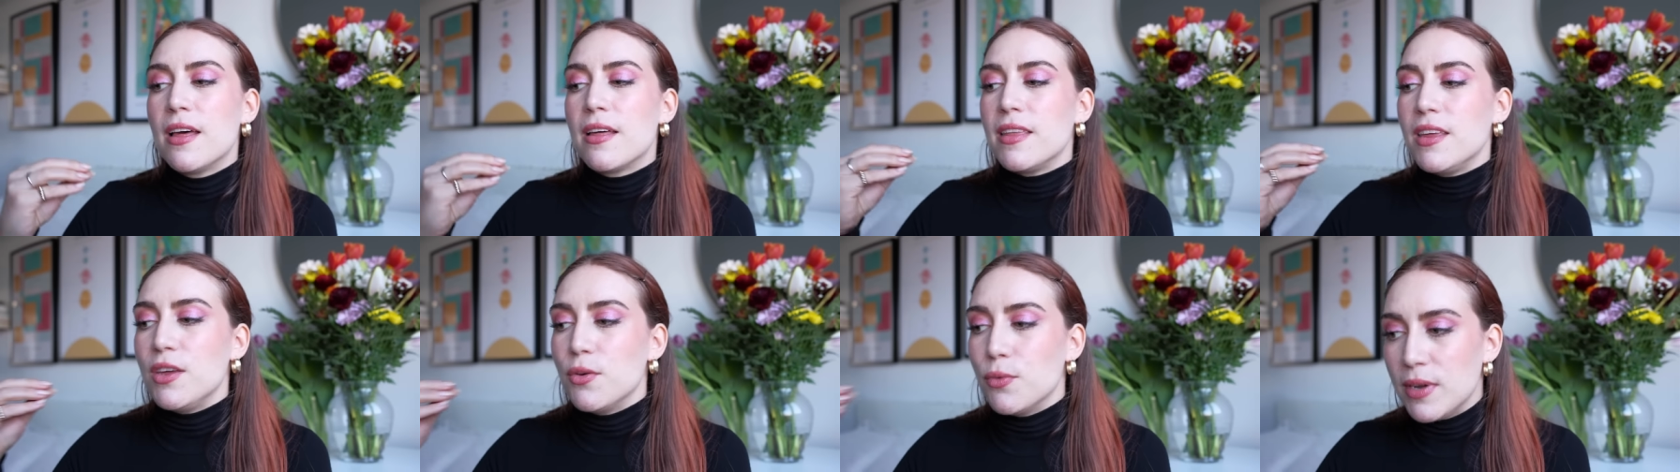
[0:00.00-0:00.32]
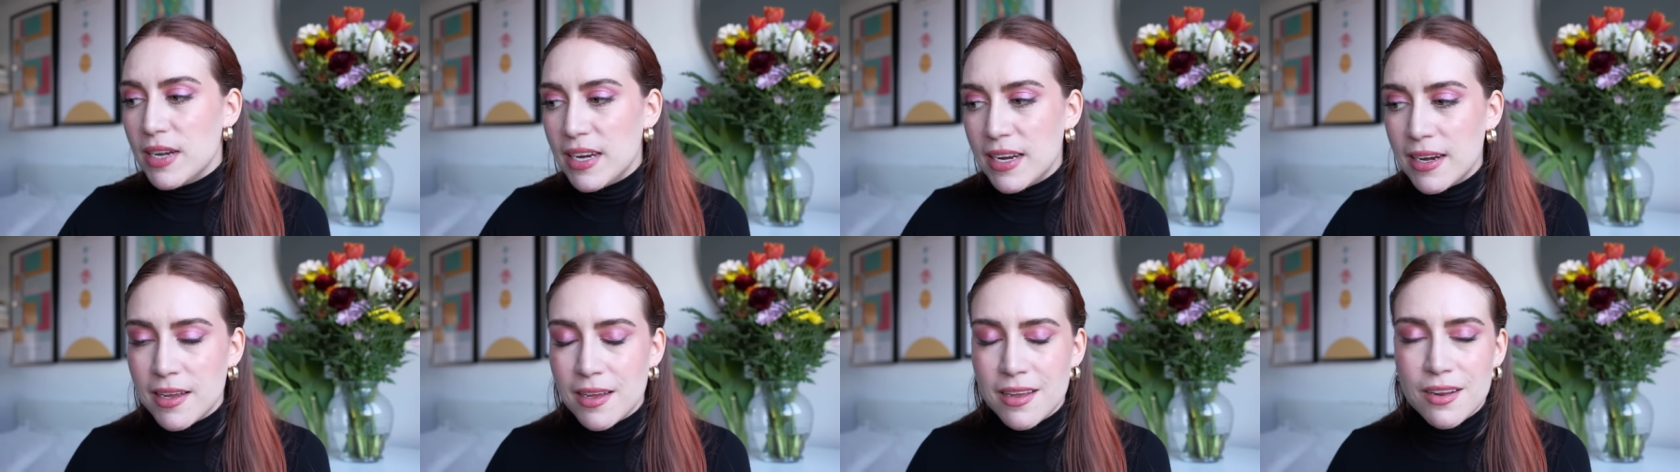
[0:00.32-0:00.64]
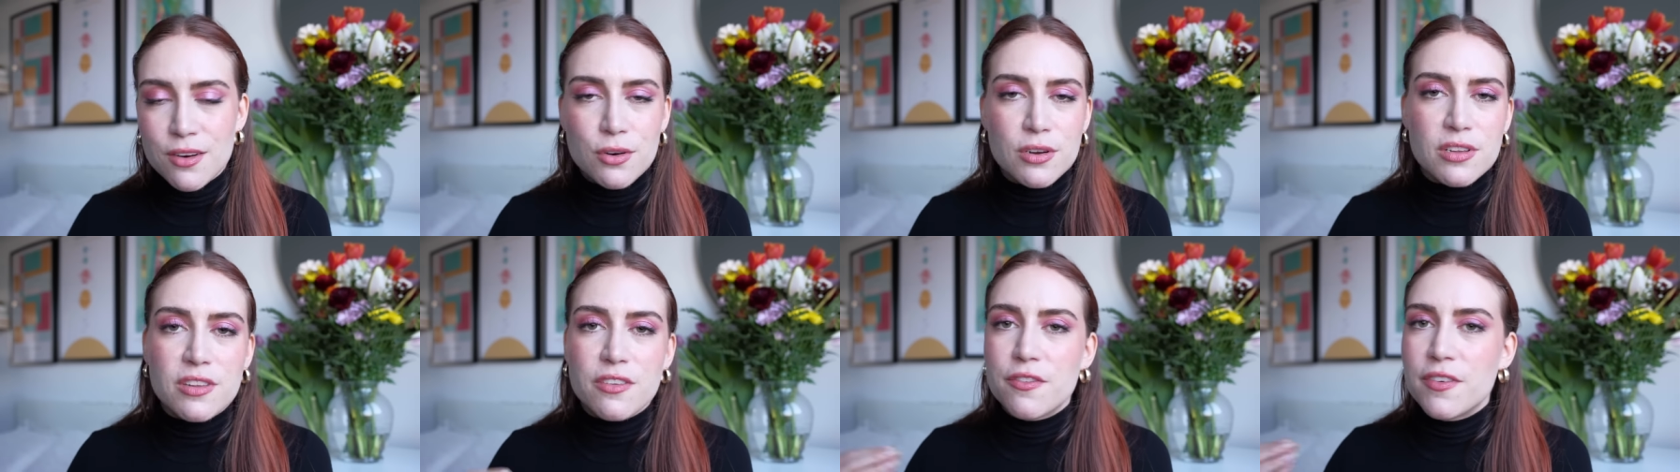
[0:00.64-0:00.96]
you need
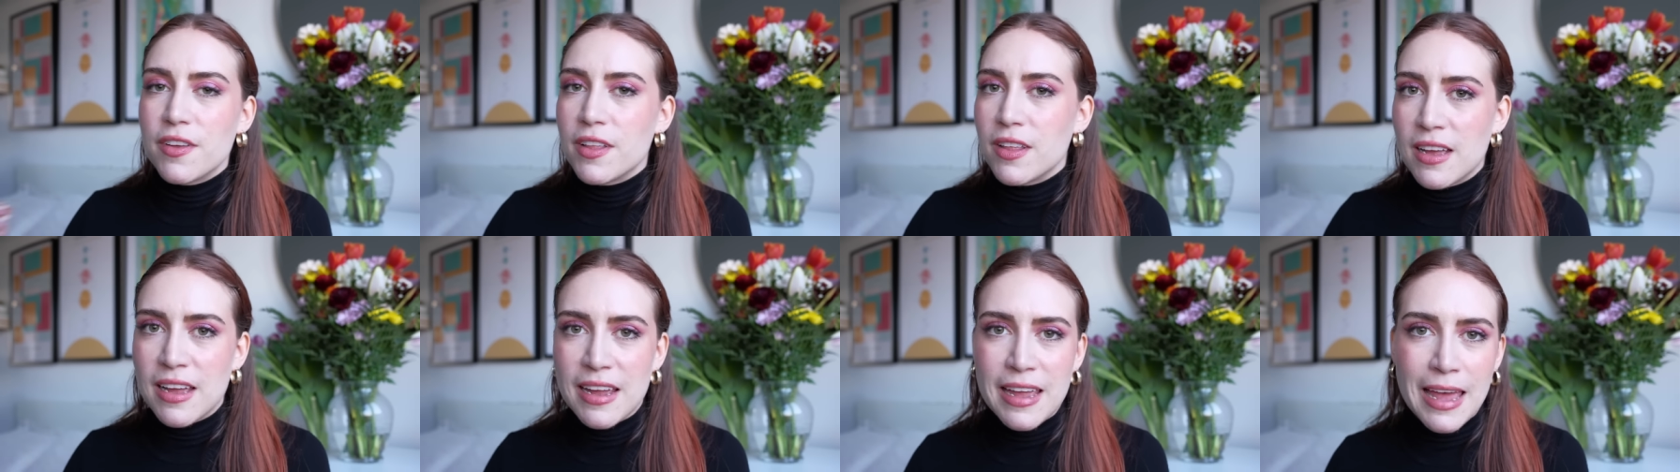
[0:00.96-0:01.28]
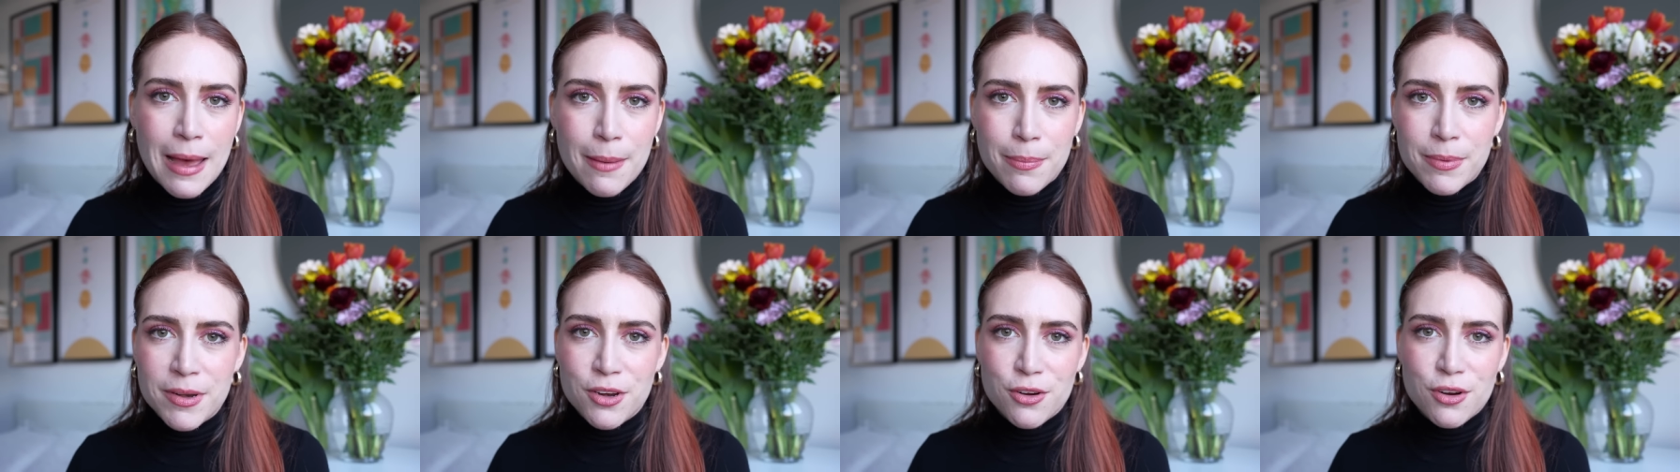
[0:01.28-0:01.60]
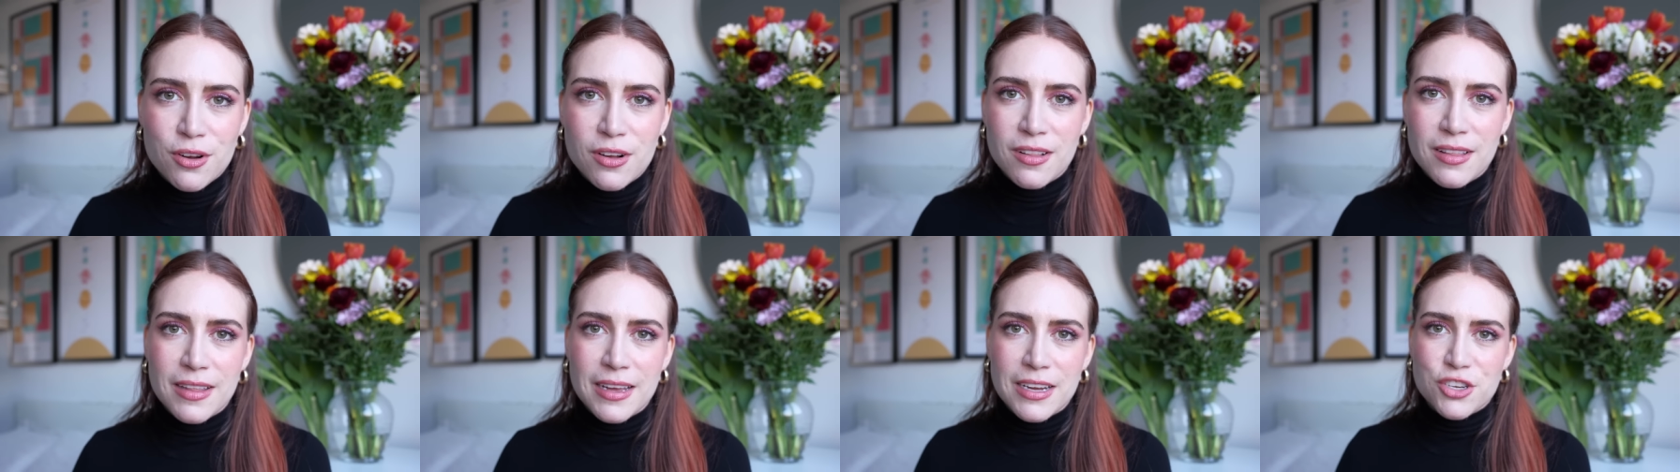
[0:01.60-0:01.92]
it or it's filling a gap in your
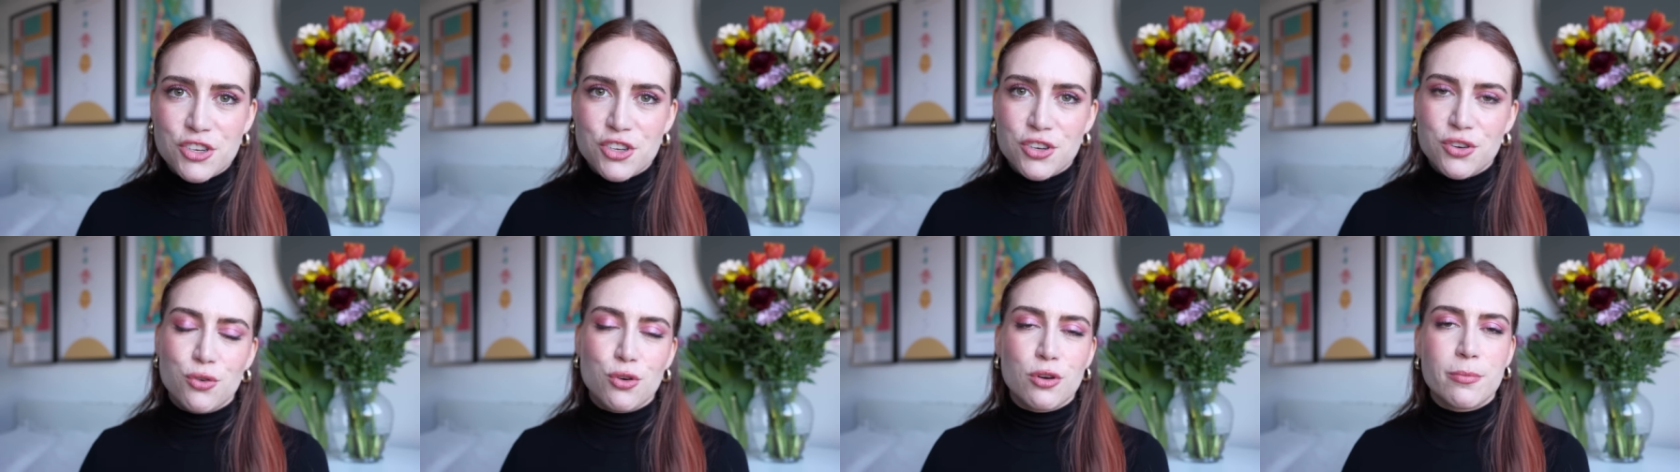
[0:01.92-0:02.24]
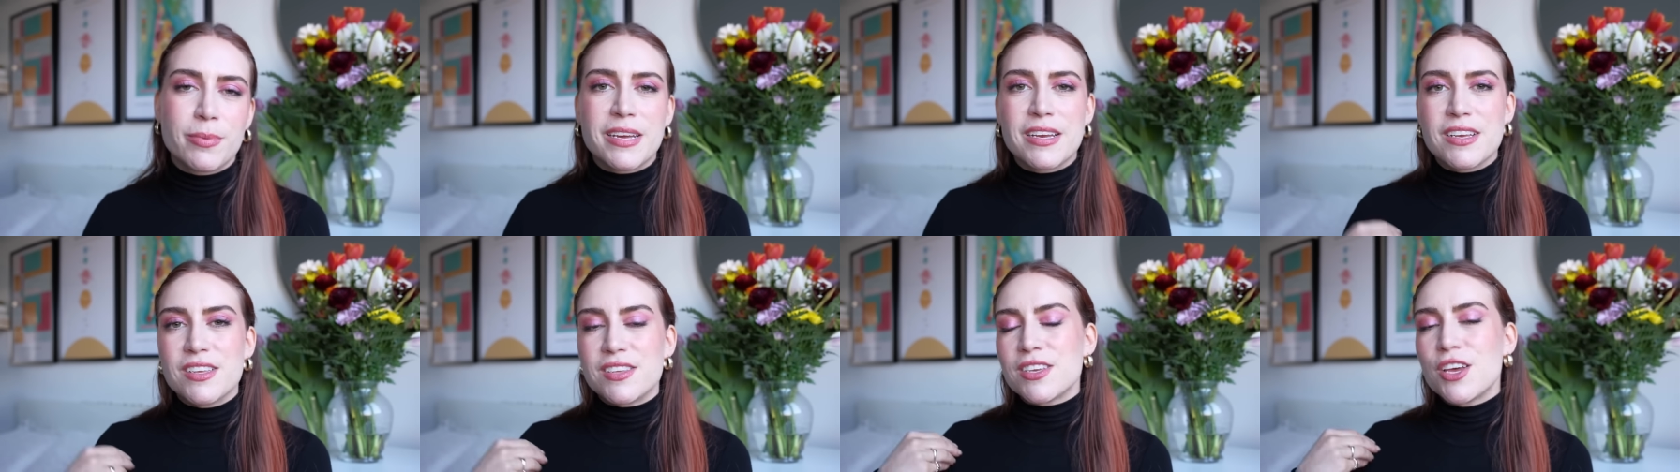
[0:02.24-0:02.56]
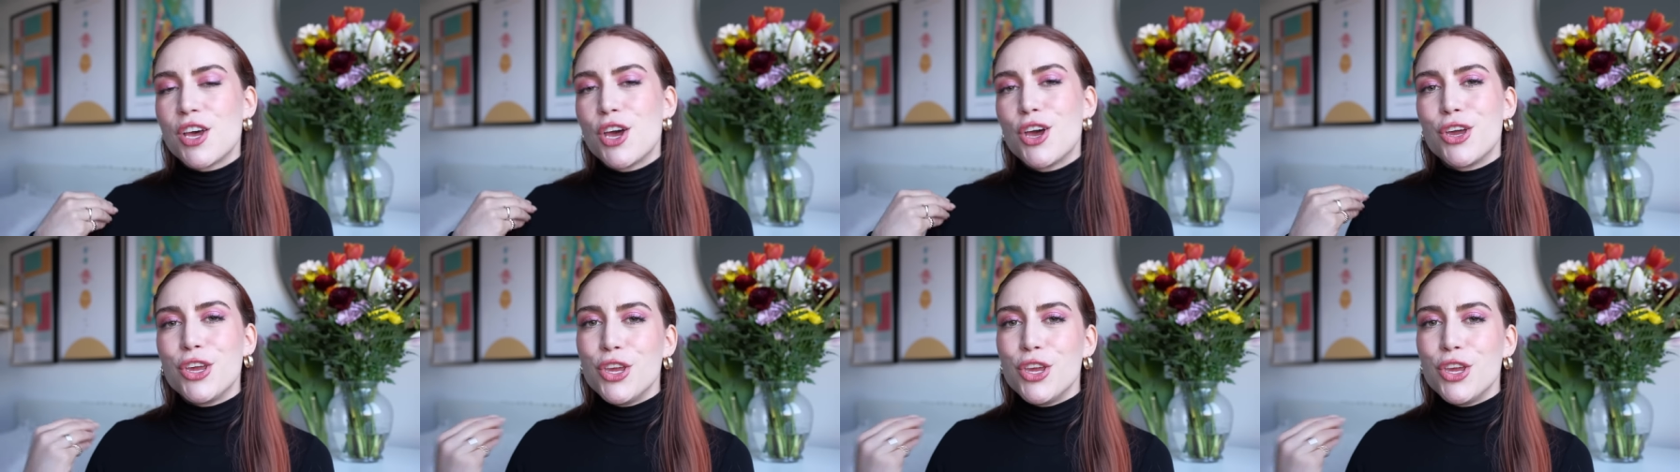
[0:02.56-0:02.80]
collection or because